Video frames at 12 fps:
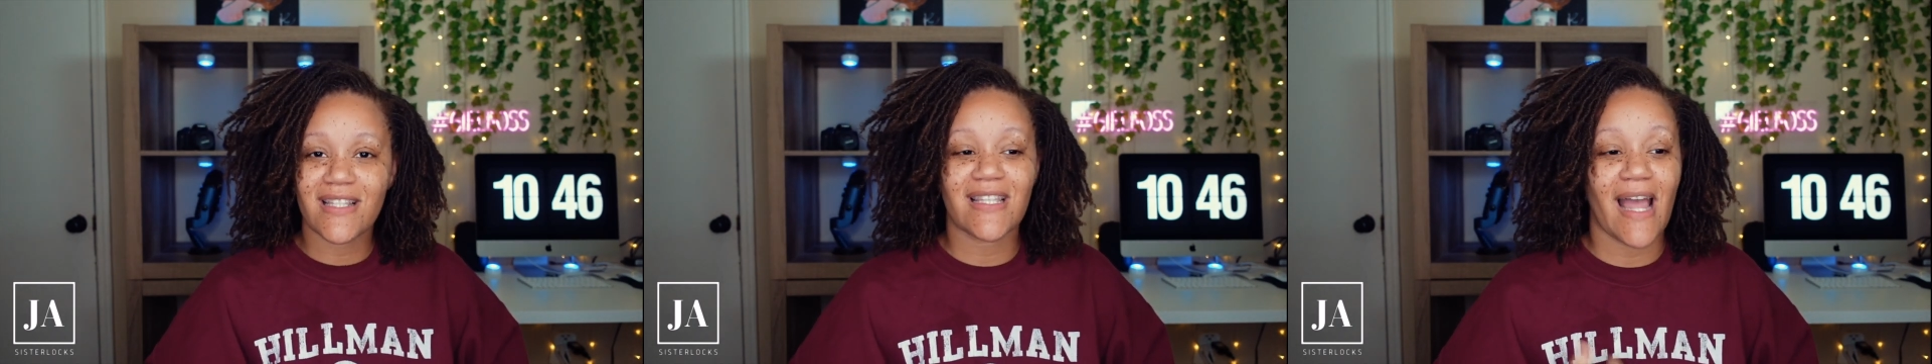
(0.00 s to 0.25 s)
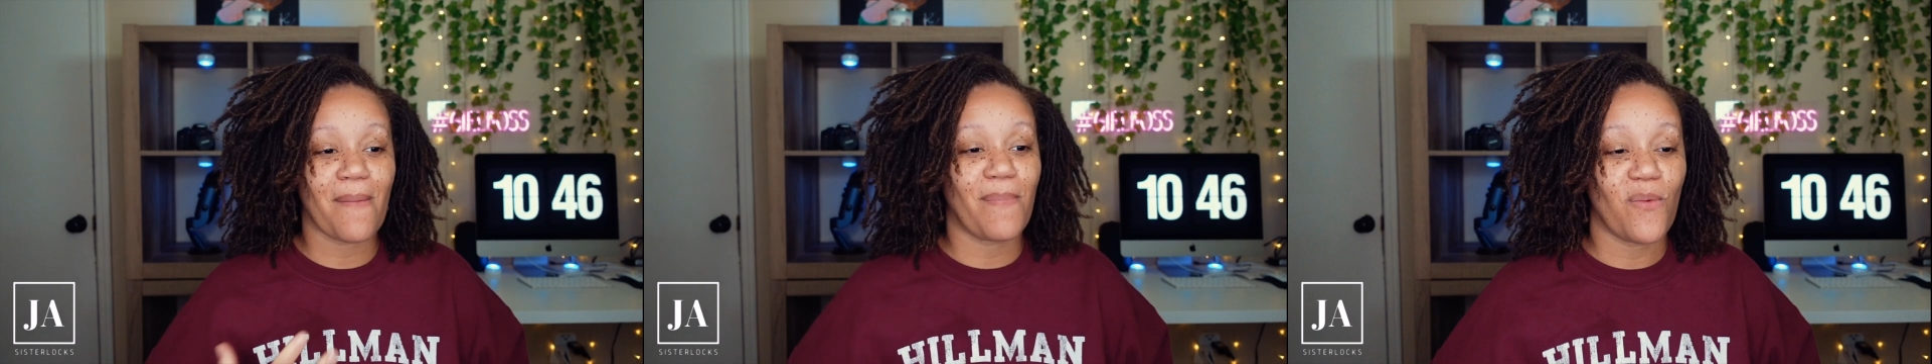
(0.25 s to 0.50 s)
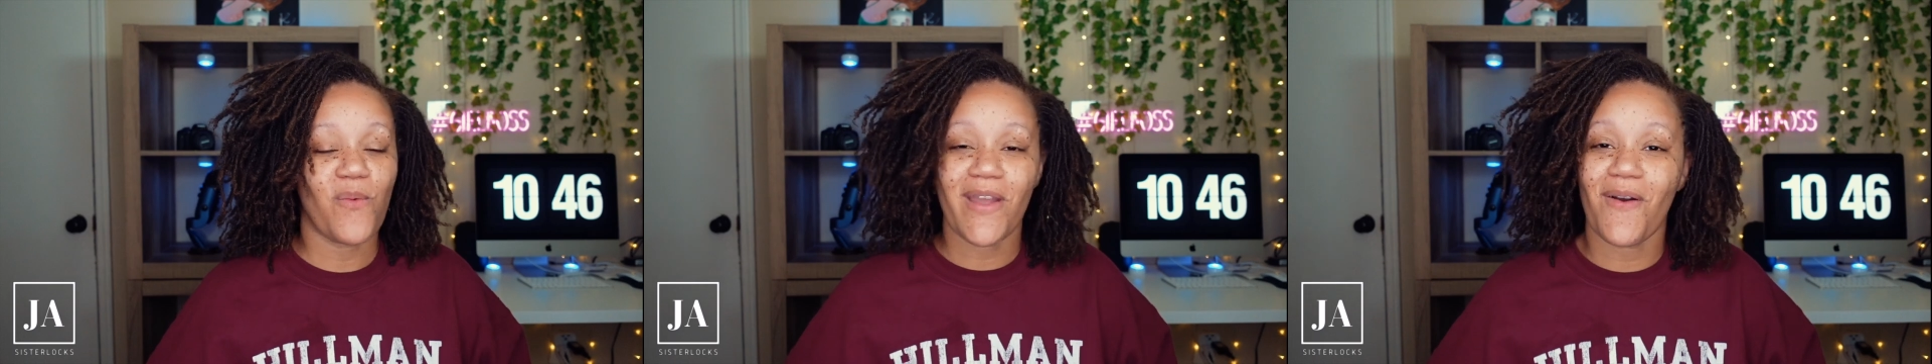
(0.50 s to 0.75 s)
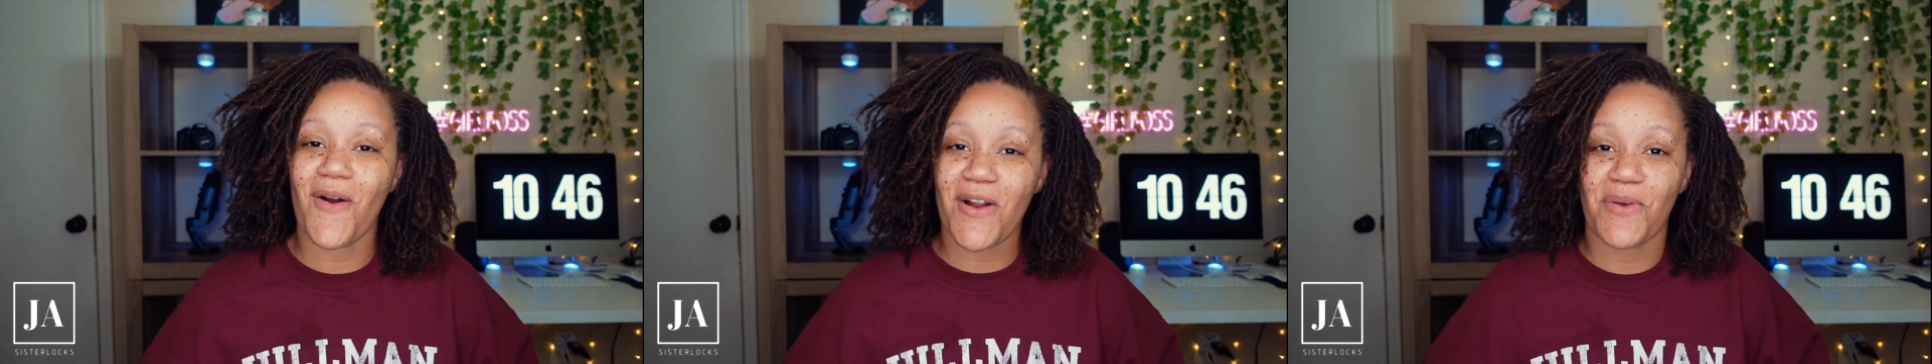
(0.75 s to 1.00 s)
It's like, but
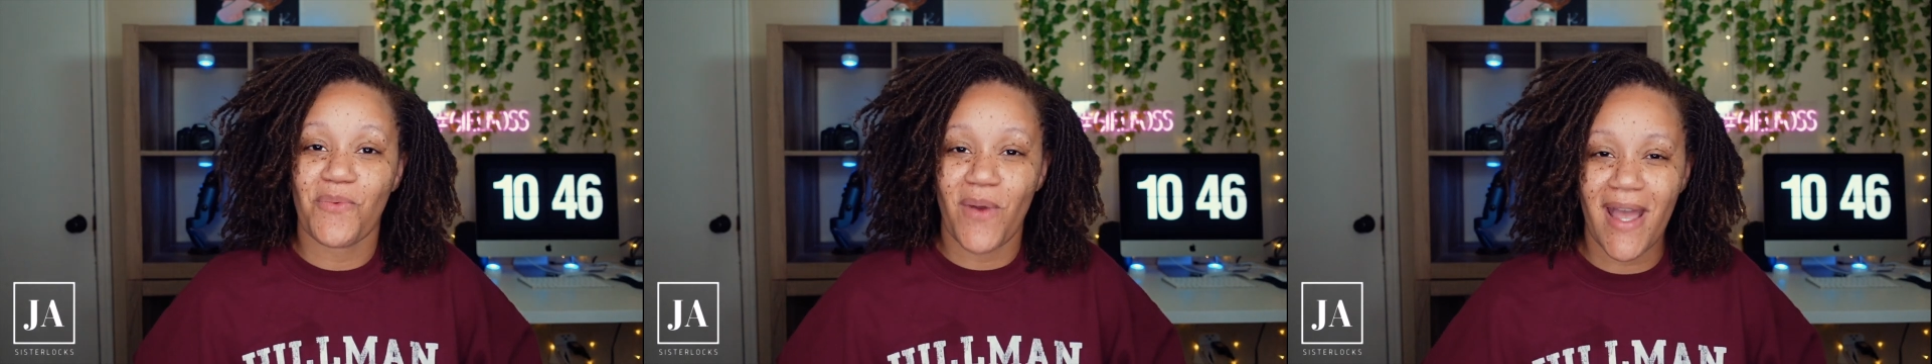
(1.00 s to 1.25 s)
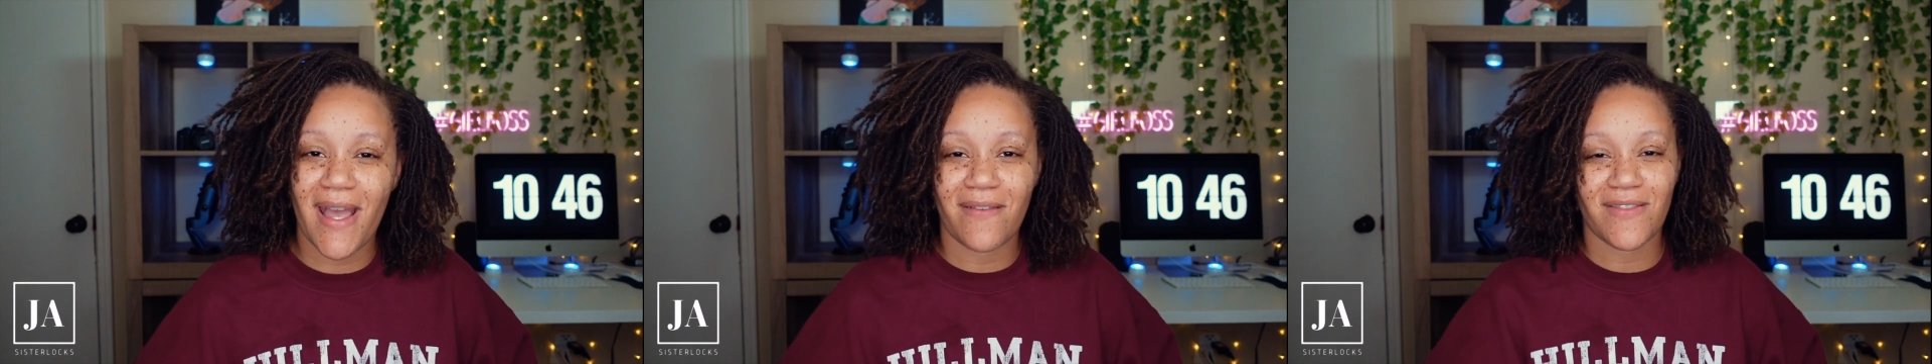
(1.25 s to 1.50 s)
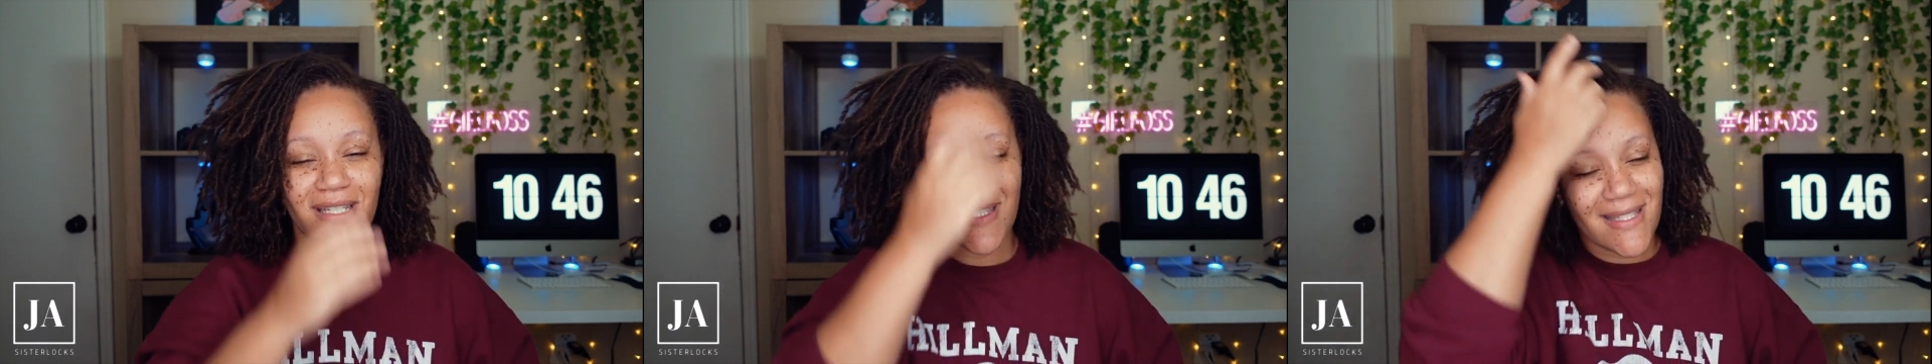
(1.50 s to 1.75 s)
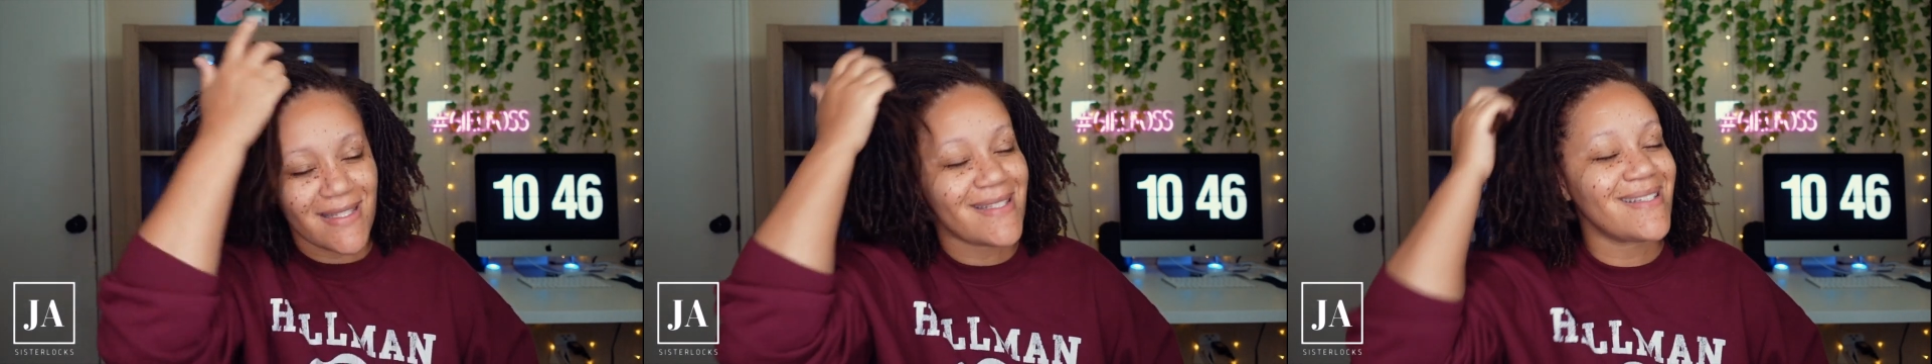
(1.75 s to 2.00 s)
we are the wave. Just,
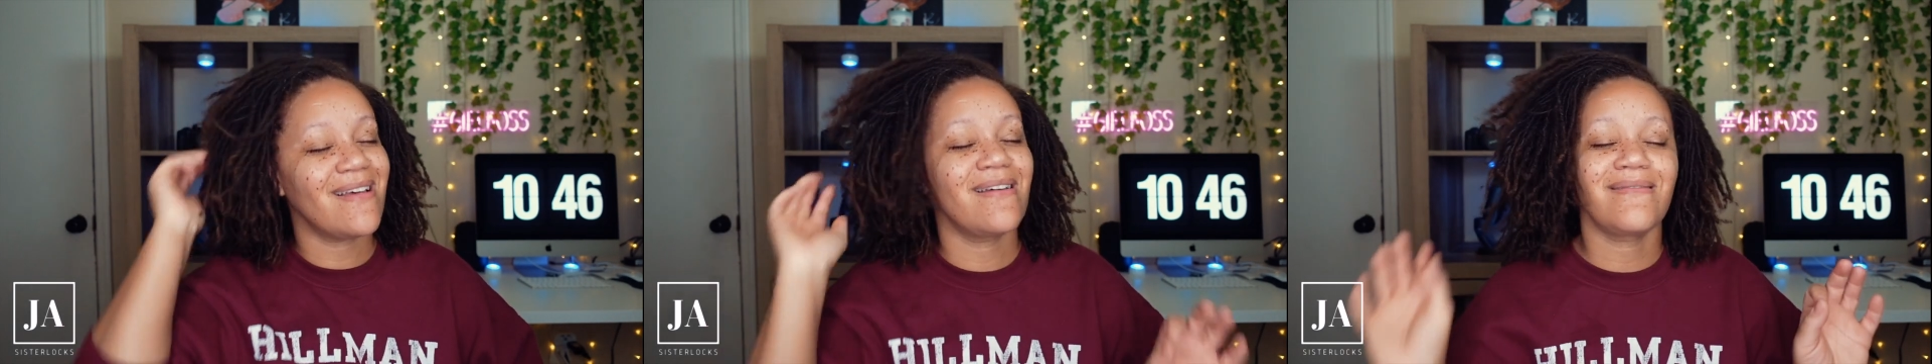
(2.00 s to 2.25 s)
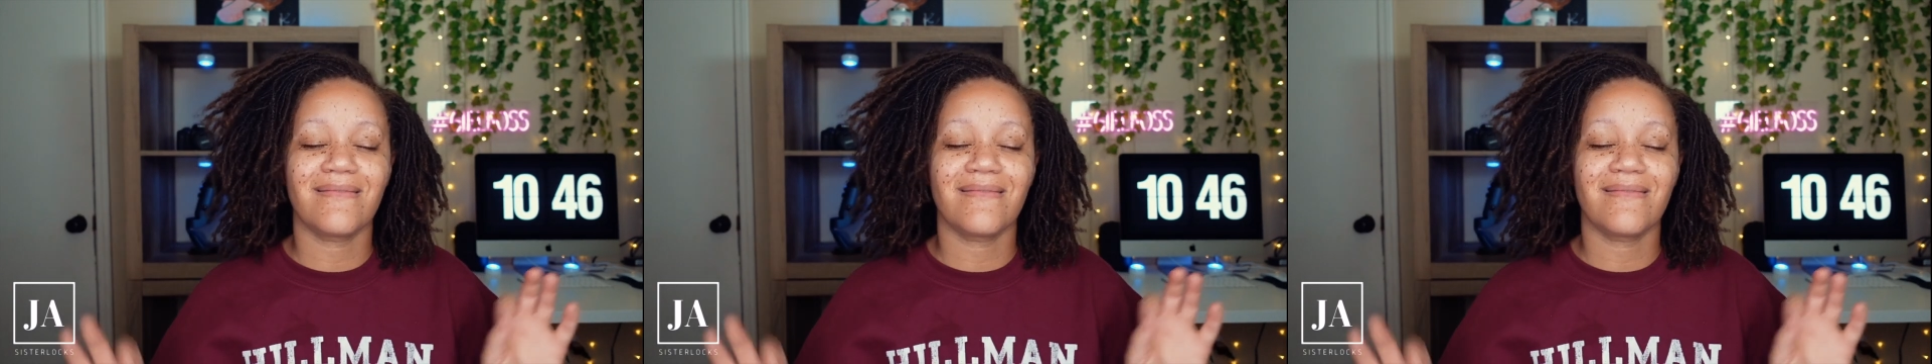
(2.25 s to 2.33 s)
just